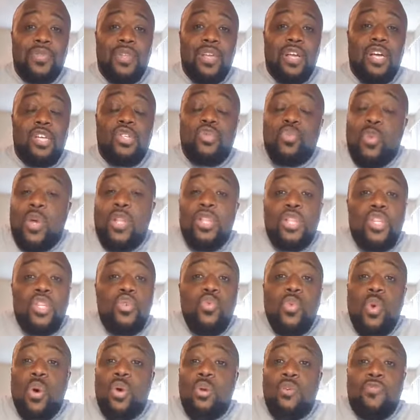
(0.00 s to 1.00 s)
Because whether
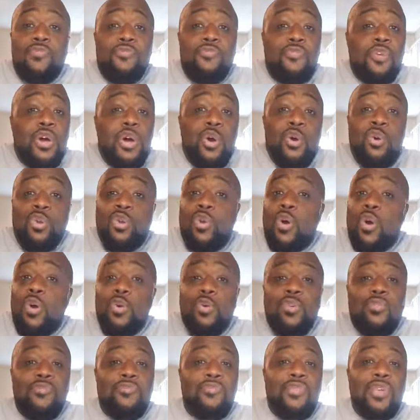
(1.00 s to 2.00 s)
you on a phone or
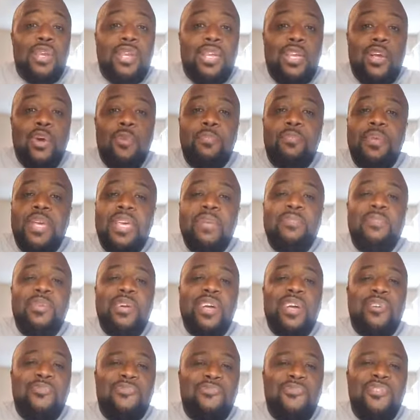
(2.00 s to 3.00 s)
on a video, people
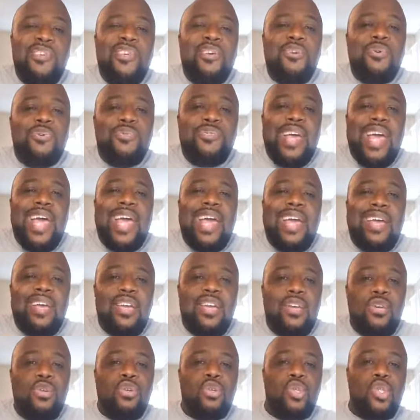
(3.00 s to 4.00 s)
can feel that
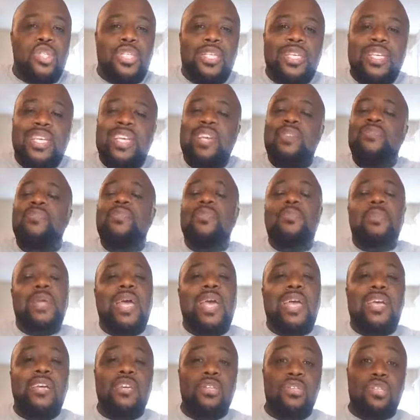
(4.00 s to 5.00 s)
energy. Give them
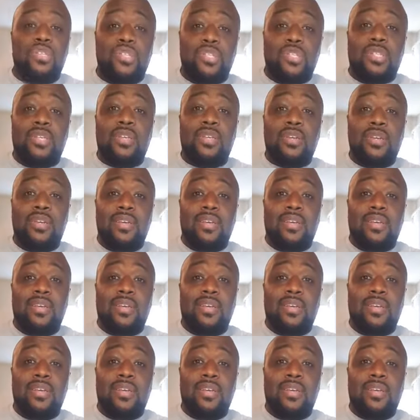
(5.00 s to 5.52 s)
that energy.